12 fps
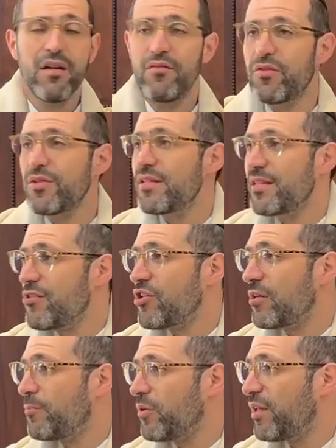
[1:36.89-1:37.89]
versus
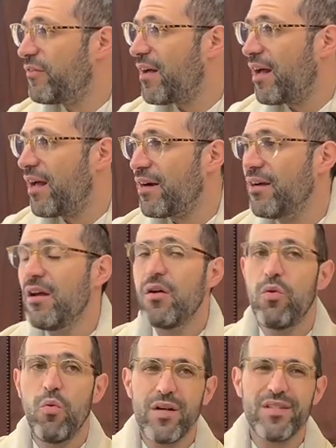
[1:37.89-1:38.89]
Eshet Potifar,
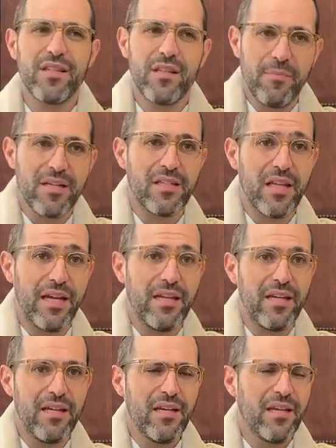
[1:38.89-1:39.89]
who wasn't the best
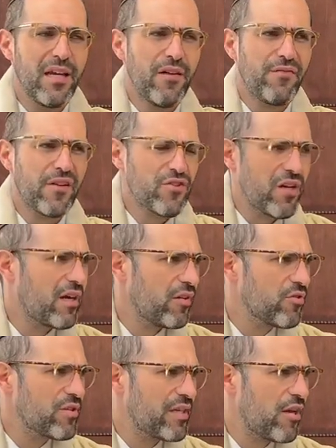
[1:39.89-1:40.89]
lady, if Rashi
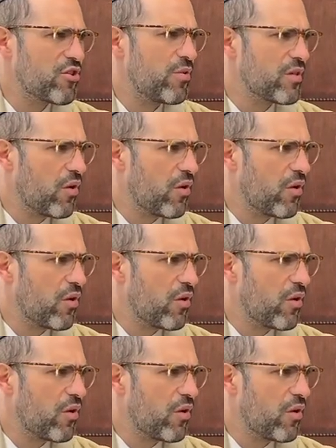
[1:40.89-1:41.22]
HaKadosh says